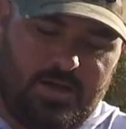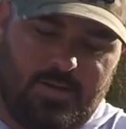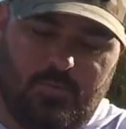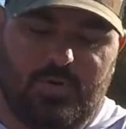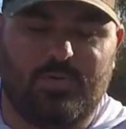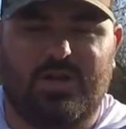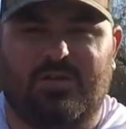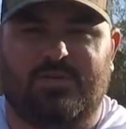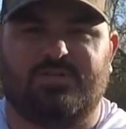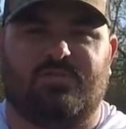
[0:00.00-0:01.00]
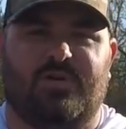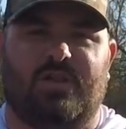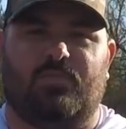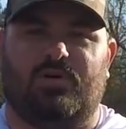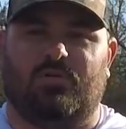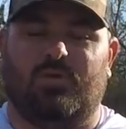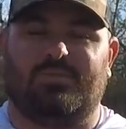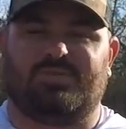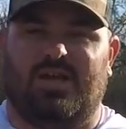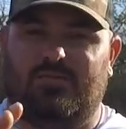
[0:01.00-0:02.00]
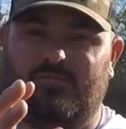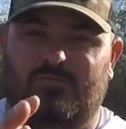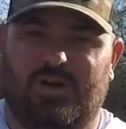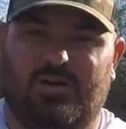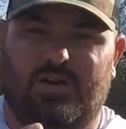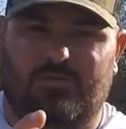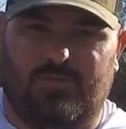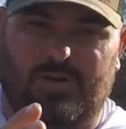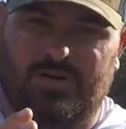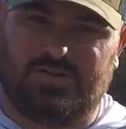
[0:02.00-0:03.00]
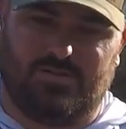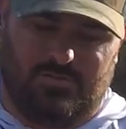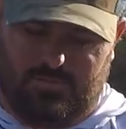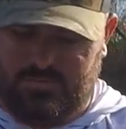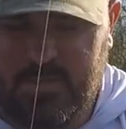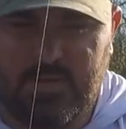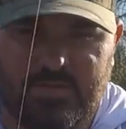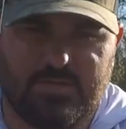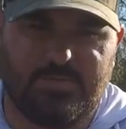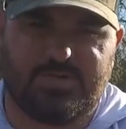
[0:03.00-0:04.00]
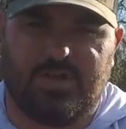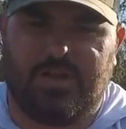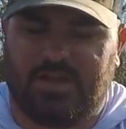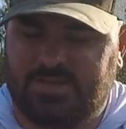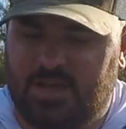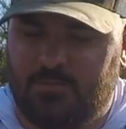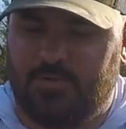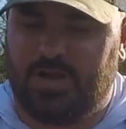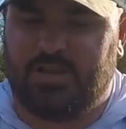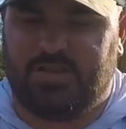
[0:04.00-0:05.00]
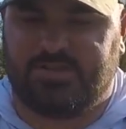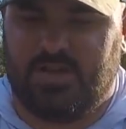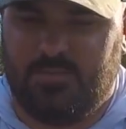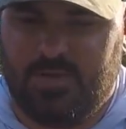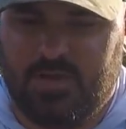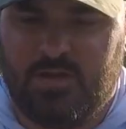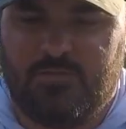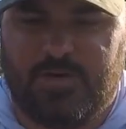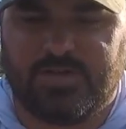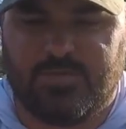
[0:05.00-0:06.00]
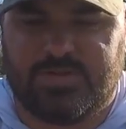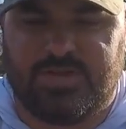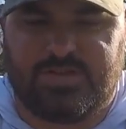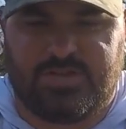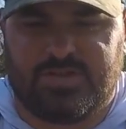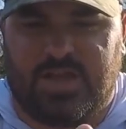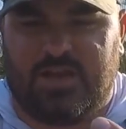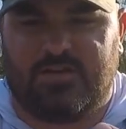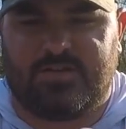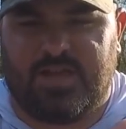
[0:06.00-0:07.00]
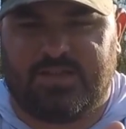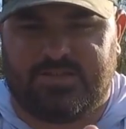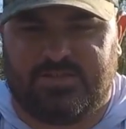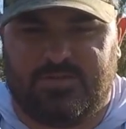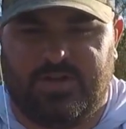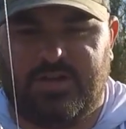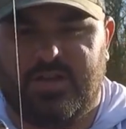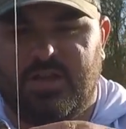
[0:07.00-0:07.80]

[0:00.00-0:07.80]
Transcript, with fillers: Uh, and we will have those available on the website very, very soon. So I'm gonna show you guys how I'm rigging these up. First one's just your standard Texas rig.